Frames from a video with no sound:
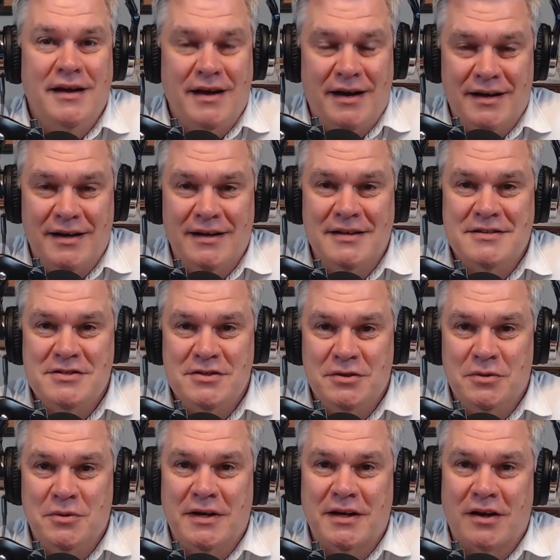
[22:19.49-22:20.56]

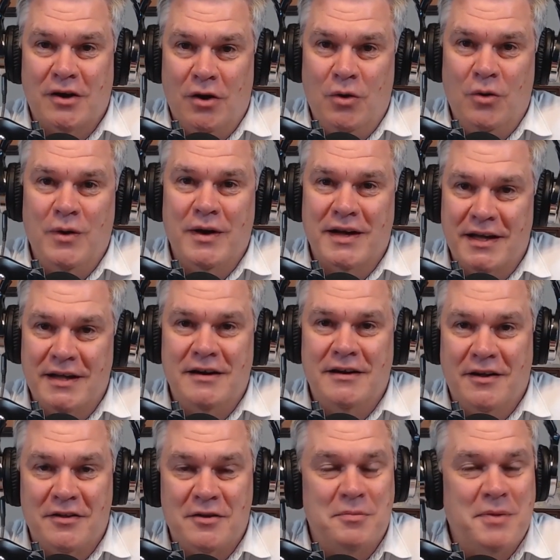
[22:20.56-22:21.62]
to go and get
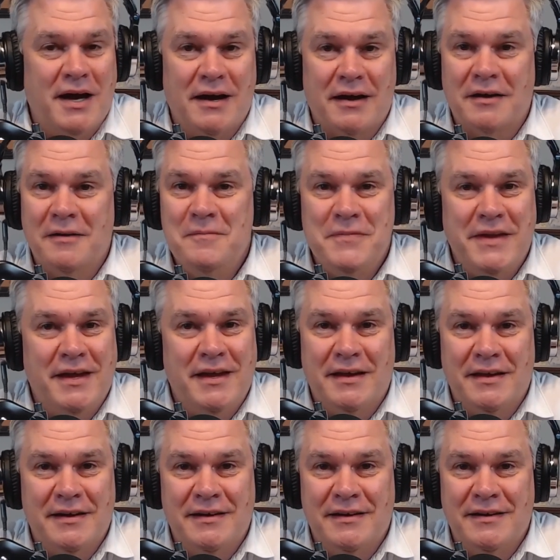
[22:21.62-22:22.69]
another pack.
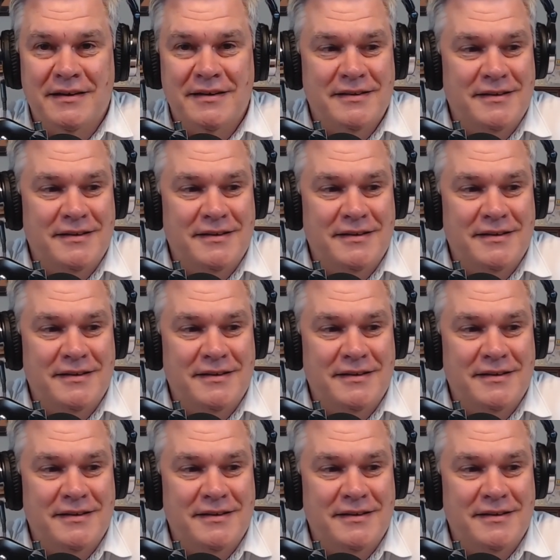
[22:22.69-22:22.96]
And